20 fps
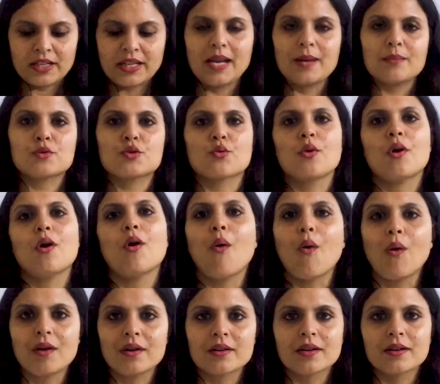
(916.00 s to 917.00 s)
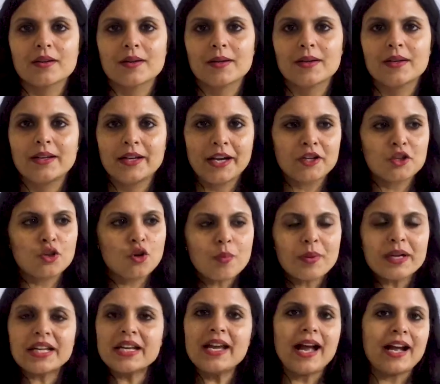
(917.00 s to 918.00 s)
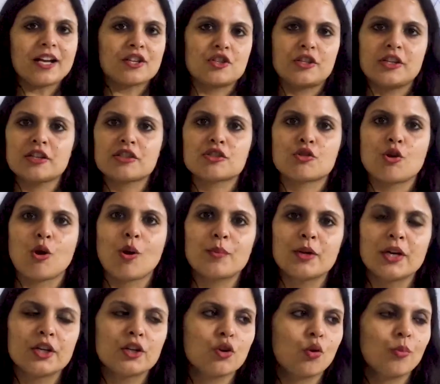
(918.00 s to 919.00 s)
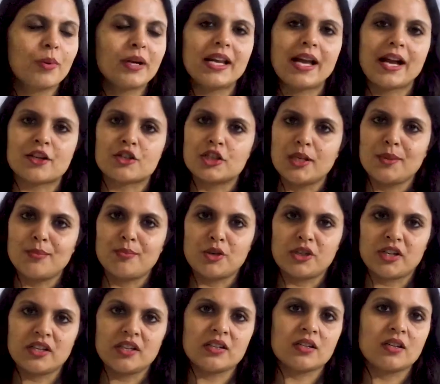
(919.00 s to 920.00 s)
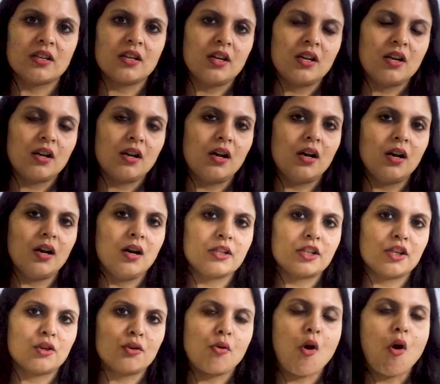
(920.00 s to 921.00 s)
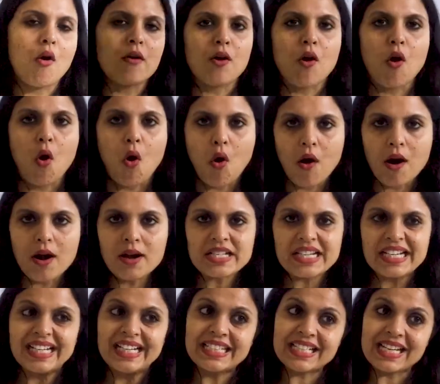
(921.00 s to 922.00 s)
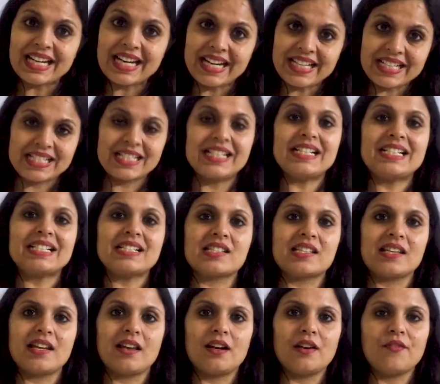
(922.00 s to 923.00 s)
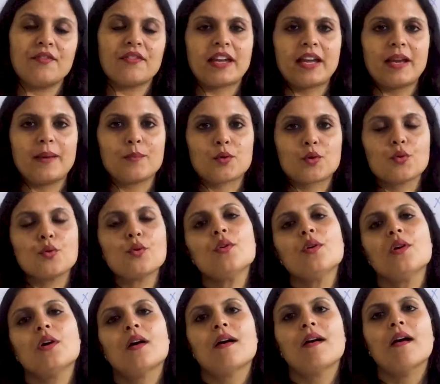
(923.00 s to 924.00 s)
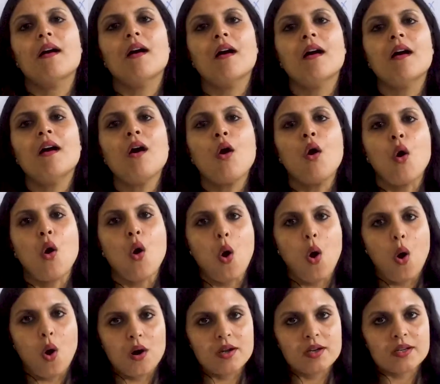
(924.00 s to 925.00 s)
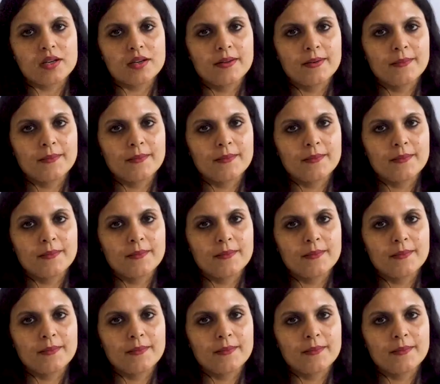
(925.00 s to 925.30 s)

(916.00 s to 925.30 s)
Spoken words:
came to a halt, right? Nobody actually stopped it. Nobody actually put it, on a halt. It itself came to a halt,